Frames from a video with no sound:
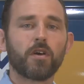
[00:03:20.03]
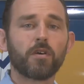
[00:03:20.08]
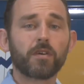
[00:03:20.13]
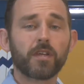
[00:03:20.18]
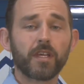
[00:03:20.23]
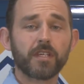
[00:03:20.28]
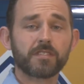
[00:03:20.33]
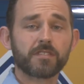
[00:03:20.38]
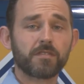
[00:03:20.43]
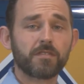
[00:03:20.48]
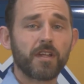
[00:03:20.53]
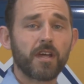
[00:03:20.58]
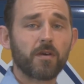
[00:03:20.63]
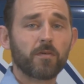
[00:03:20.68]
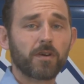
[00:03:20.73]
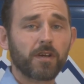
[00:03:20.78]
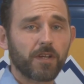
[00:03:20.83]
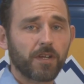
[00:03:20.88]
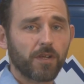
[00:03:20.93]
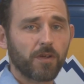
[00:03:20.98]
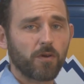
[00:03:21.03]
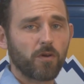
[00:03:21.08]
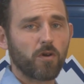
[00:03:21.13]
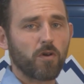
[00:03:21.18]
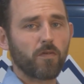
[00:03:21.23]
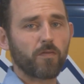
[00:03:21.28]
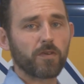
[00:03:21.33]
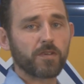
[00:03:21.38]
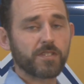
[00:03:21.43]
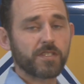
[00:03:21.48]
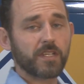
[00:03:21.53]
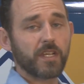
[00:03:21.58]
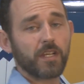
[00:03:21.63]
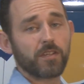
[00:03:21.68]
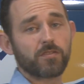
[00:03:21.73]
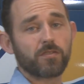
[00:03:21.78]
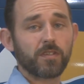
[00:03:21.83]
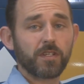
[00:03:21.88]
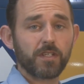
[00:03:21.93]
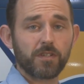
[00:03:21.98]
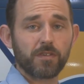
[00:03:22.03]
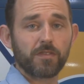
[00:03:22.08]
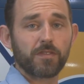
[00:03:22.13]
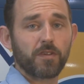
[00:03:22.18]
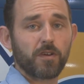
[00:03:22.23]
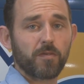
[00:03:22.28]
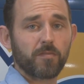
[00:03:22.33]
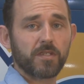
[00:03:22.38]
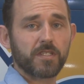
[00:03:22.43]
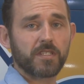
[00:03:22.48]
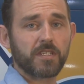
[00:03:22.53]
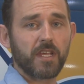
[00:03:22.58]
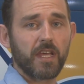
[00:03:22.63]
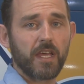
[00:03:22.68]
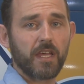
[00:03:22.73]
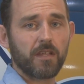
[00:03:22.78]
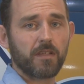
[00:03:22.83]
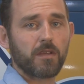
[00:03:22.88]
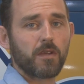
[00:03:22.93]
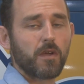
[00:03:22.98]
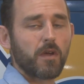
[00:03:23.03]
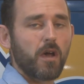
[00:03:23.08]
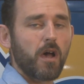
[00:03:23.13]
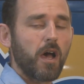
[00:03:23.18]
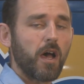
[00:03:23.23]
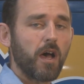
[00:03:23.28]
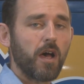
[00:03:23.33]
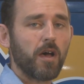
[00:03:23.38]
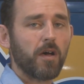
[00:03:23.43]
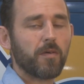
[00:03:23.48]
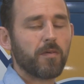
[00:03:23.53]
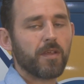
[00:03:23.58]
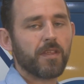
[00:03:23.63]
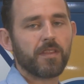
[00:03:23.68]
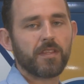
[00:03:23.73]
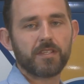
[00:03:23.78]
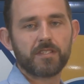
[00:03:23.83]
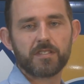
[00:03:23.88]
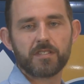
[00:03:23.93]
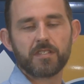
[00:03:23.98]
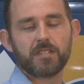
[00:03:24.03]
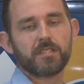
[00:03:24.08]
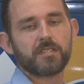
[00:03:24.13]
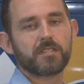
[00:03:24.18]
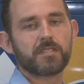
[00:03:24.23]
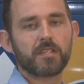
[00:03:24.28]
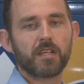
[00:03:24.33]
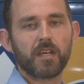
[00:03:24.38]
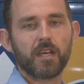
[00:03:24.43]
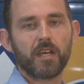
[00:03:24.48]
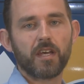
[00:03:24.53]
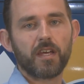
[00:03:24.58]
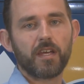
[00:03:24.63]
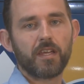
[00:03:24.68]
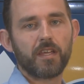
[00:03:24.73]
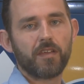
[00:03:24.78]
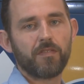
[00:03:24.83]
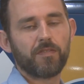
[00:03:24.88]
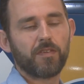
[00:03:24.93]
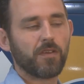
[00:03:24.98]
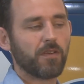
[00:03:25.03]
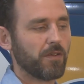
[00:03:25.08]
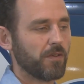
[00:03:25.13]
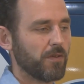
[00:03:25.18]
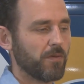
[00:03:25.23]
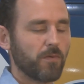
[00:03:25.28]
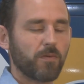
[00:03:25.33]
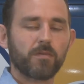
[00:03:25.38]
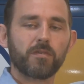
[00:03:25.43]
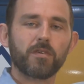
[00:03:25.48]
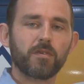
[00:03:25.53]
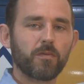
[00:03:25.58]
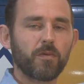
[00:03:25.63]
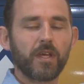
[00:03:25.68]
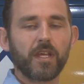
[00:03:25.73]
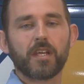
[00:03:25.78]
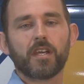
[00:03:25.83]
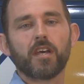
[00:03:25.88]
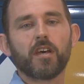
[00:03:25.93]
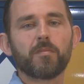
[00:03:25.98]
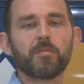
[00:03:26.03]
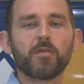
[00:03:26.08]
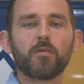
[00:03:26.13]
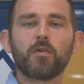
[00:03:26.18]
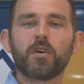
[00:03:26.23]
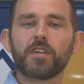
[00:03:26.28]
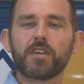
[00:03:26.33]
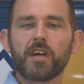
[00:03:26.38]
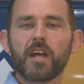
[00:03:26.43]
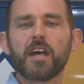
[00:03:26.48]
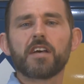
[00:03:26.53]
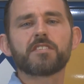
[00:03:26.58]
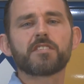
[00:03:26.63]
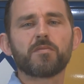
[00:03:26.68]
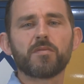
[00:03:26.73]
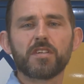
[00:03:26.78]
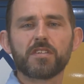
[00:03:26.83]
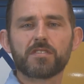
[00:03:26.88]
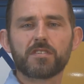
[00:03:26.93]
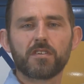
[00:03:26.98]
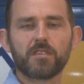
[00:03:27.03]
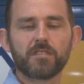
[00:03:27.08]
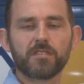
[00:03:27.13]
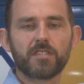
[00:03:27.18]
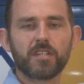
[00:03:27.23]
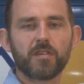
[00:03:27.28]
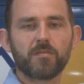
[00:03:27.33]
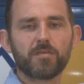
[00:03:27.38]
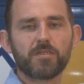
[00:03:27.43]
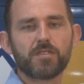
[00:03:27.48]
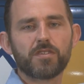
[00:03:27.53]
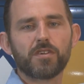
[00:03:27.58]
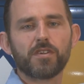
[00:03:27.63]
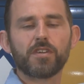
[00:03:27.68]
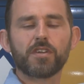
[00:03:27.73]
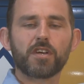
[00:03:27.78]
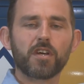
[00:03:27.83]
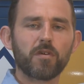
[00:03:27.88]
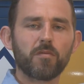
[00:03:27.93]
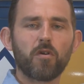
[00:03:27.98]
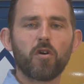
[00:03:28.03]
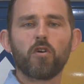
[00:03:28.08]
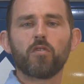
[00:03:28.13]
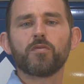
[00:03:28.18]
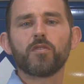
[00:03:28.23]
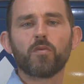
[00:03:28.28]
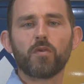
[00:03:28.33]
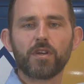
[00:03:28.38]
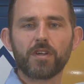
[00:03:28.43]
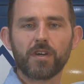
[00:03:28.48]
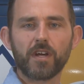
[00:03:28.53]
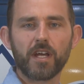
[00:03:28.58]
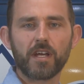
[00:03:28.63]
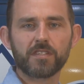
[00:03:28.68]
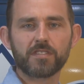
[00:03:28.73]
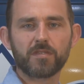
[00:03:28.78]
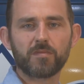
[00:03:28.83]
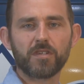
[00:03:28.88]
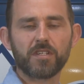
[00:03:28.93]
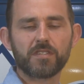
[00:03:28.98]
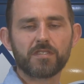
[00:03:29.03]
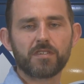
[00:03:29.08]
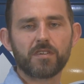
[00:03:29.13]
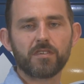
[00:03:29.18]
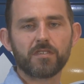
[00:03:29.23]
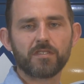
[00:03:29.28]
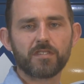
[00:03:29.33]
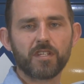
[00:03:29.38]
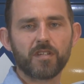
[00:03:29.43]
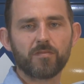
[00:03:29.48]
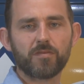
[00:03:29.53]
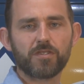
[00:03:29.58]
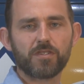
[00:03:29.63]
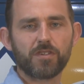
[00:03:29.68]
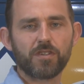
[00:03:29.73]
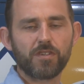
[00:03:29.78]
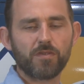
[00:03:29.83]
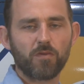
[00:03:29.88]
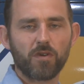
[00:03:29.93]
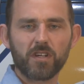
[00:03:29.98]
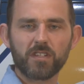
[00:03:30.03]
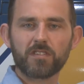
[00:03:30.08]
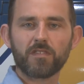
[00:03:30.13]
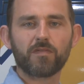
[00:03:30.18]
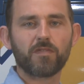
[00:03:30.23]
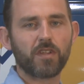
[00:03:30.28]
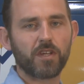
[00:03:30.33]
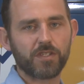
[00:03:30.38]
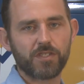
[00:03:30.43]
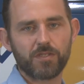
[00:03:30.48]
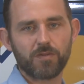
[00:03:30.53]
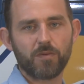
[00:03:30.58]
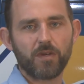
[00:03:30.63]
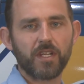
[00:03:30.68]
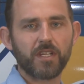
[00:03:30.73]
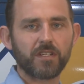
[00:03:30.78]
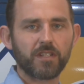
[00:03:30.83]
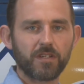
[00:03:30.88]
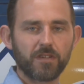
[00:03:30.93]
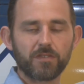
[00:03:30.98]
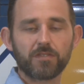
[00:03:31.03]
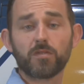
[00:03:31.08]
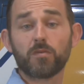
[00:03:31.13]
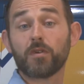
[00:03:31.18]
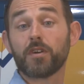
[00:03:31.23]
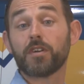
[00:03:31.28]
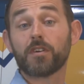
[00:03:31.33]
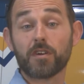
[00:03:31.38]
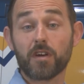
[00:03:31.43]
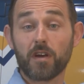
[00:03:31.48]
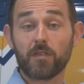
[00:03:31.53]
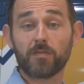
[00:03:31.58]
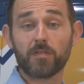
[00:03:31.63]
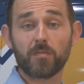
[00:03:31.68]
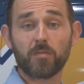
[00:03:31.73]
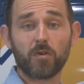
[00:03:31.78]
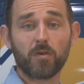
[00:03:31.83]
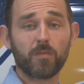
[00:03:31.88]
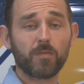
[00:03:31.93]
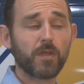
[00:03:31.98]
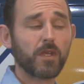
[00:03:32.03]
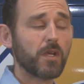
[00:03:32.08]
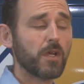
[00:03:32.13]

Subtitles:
Okay, so now we're going to go over scheduling your thermostat, and this is if you wake up, you want your house to be a certain temperature, you come home, you want your house to be a certain temperature, and you want it to fluctuate, to where you're comfortable.